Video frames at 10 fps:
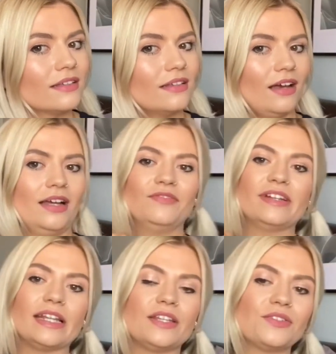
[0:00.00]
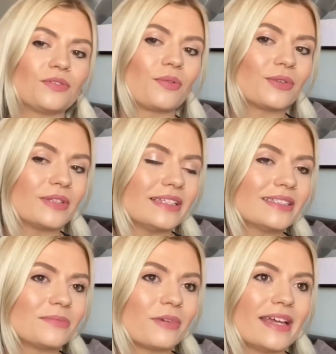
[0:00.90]
I really do not want these
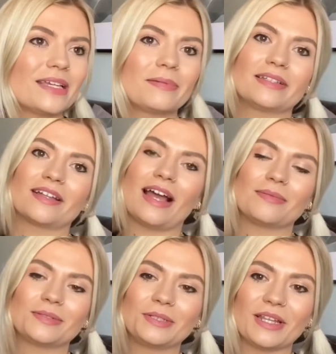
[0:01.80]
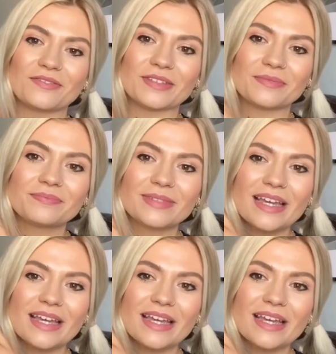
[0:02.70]
to break because I absolutely love them.